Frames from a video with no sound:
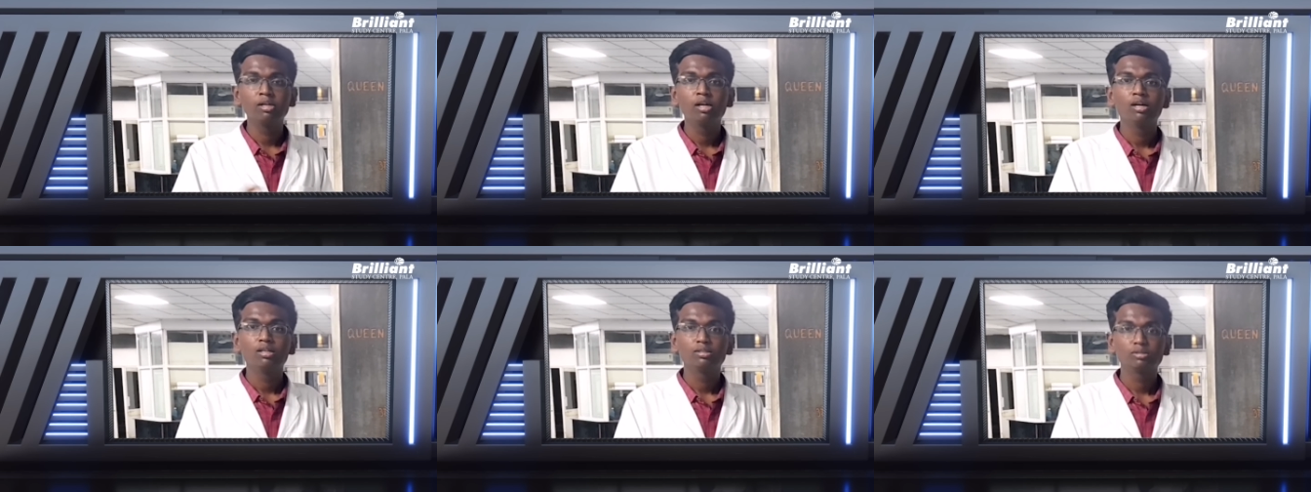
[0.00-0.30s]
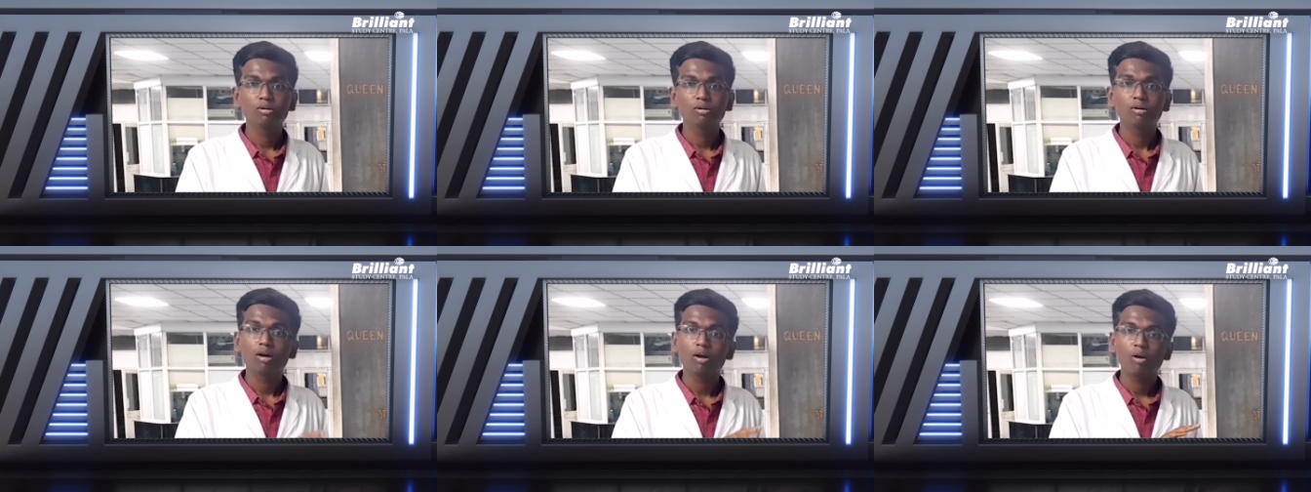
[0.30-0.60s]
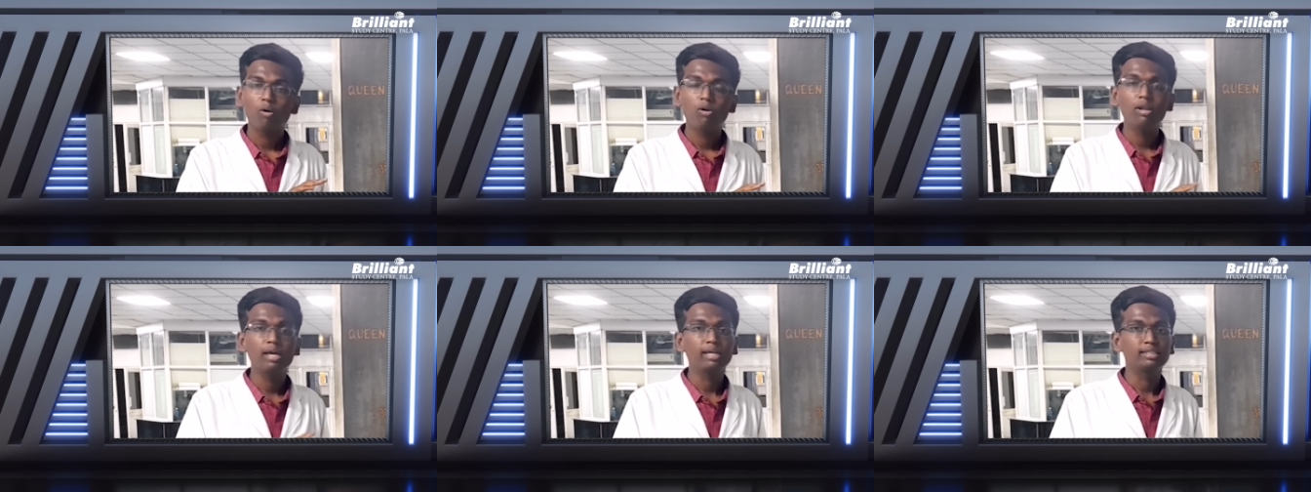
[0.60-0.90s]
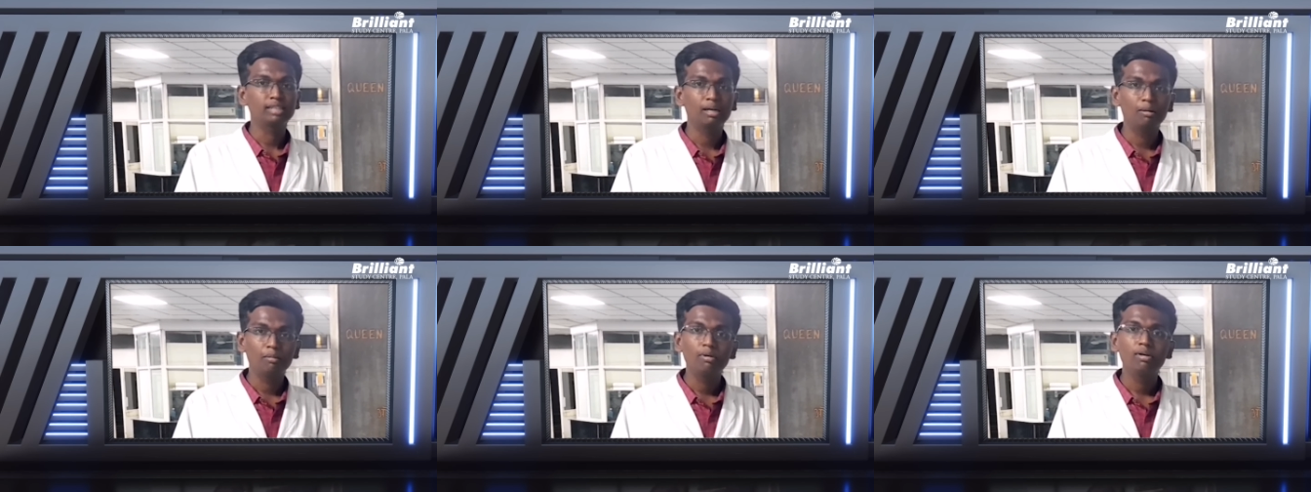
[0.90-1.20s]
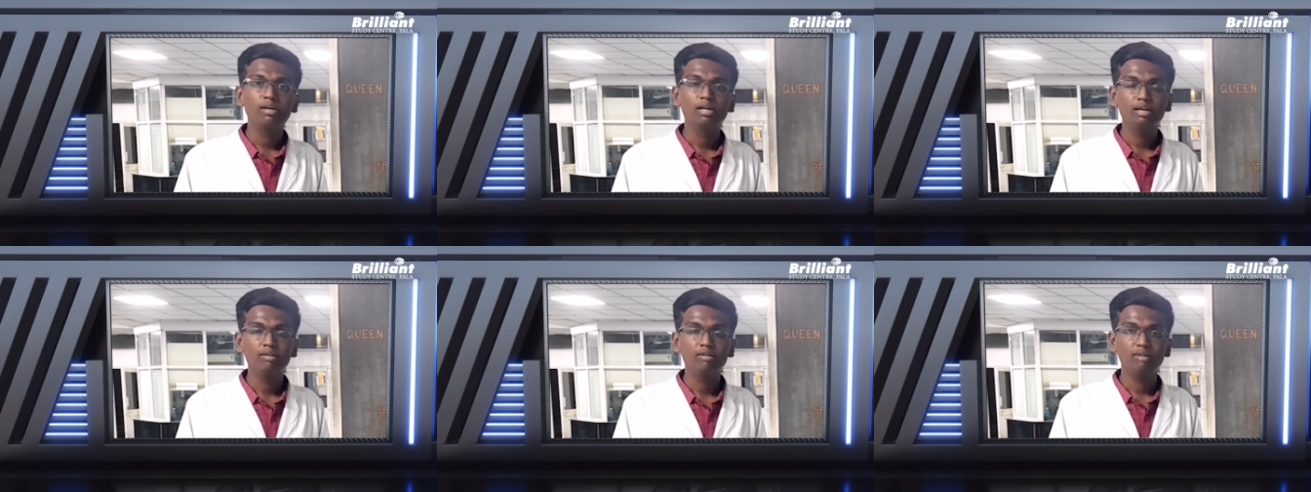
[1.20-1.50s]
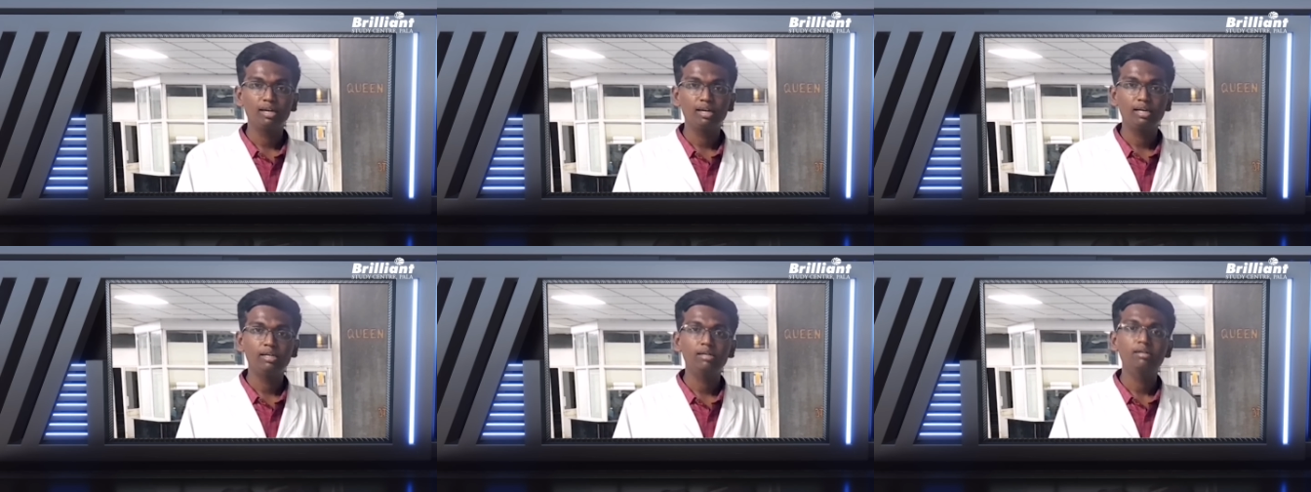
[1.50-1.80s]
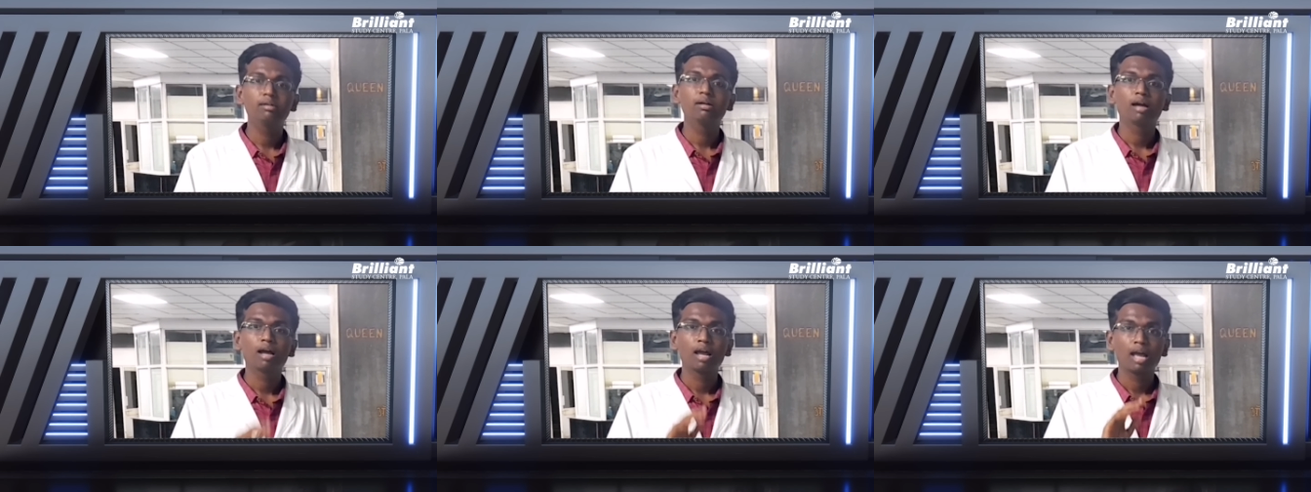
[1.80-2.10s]
So, one exam will leave it.
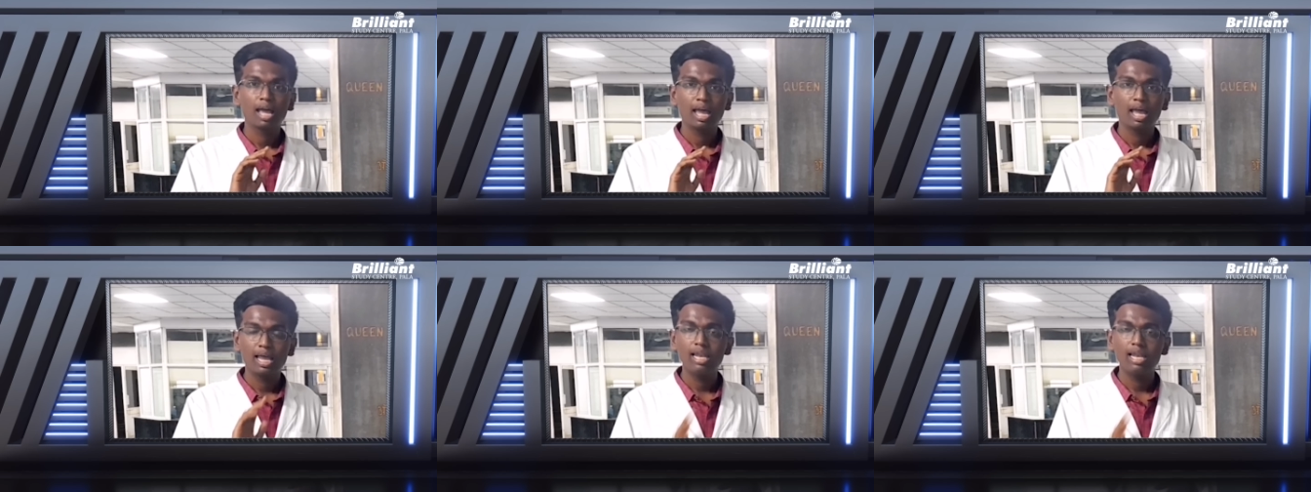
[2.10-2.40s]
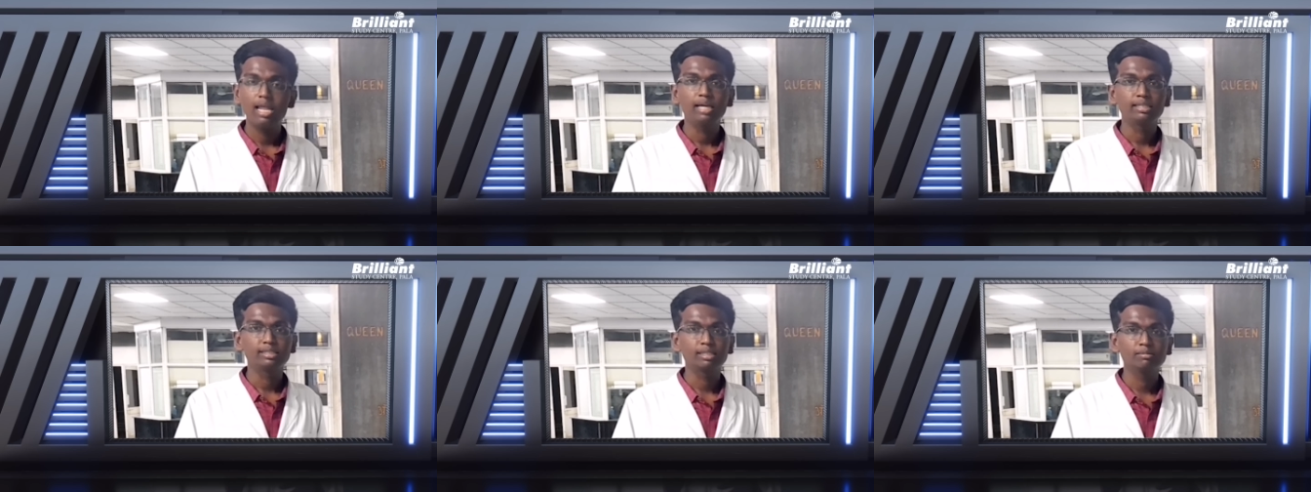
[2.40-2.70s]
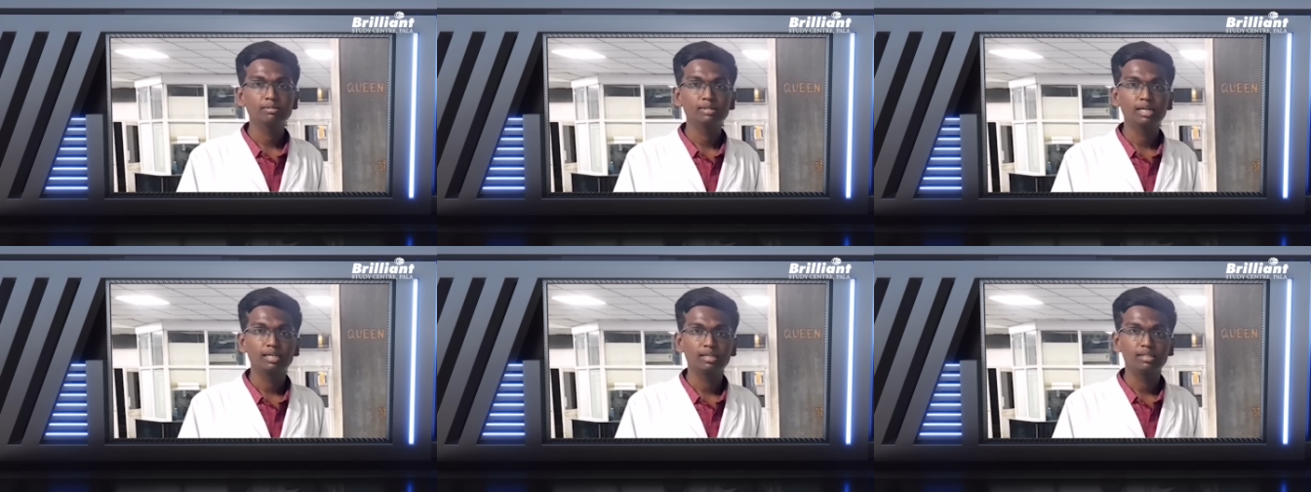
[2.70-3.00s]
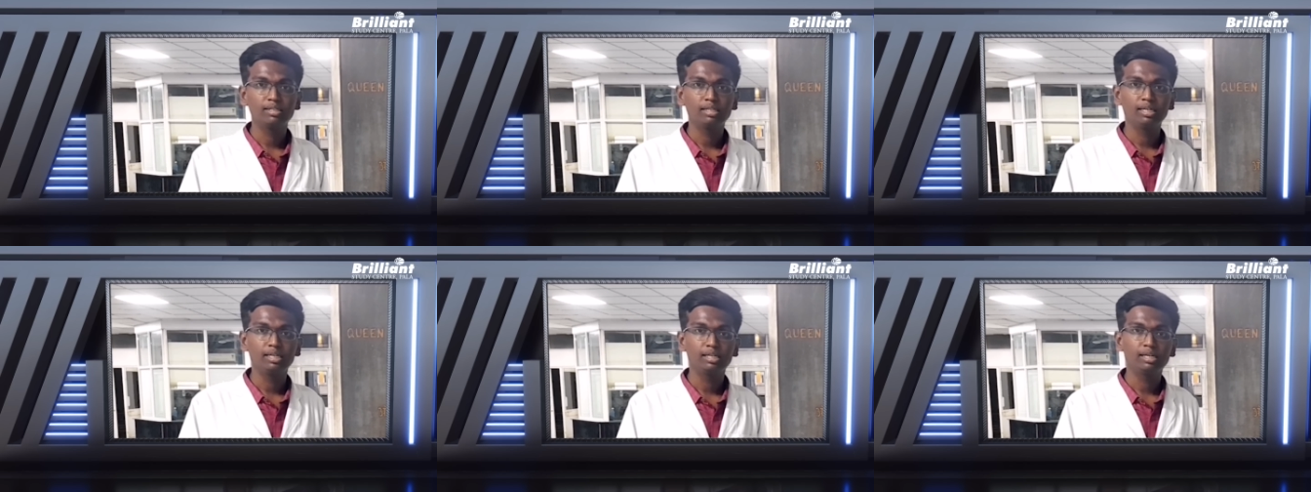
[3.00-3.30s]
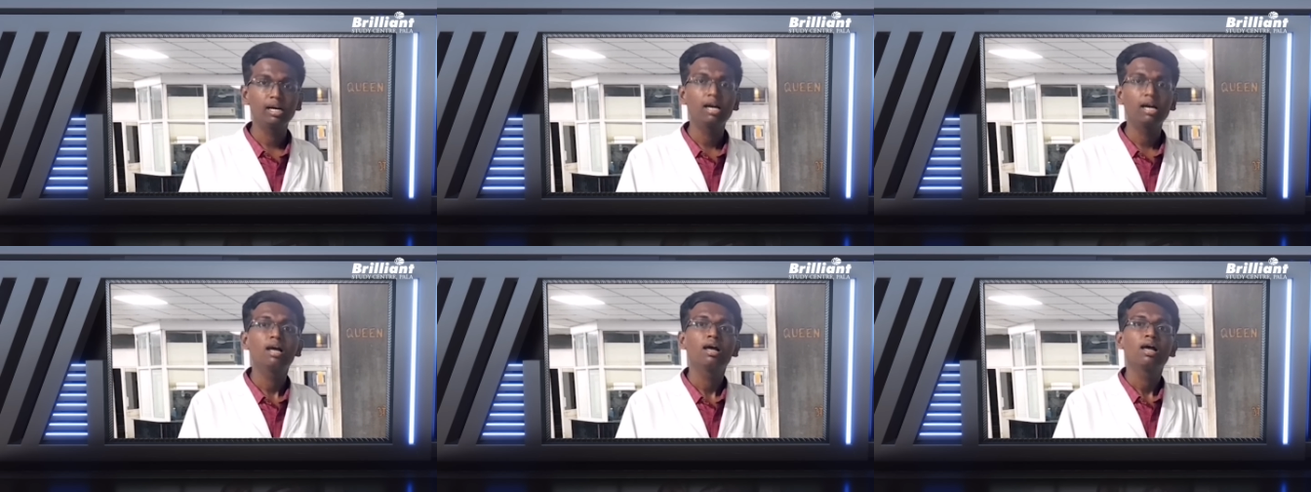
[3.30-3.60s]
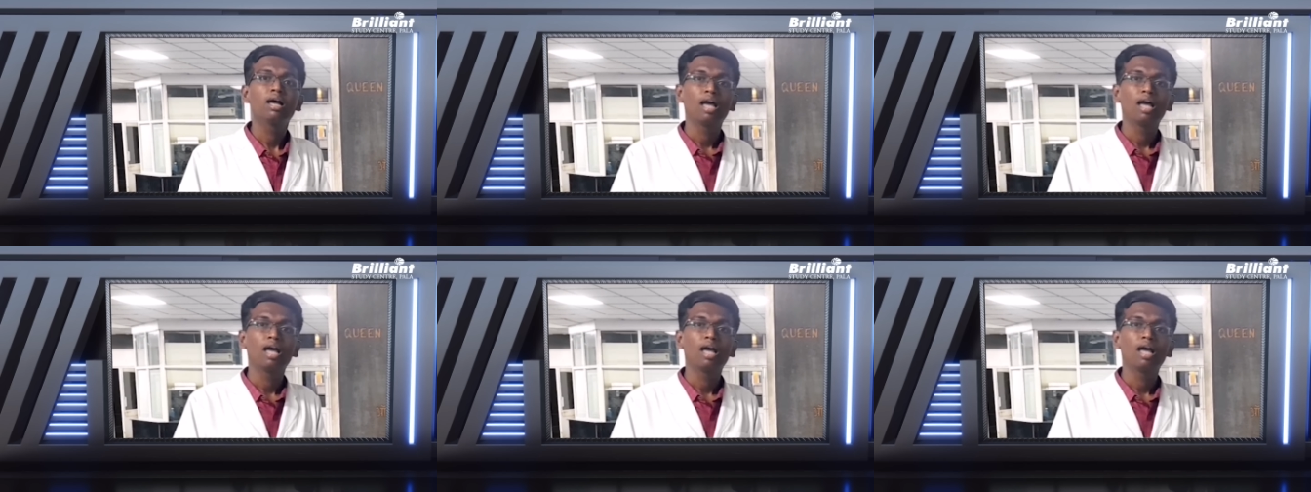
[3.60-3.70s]
All exams will leave it.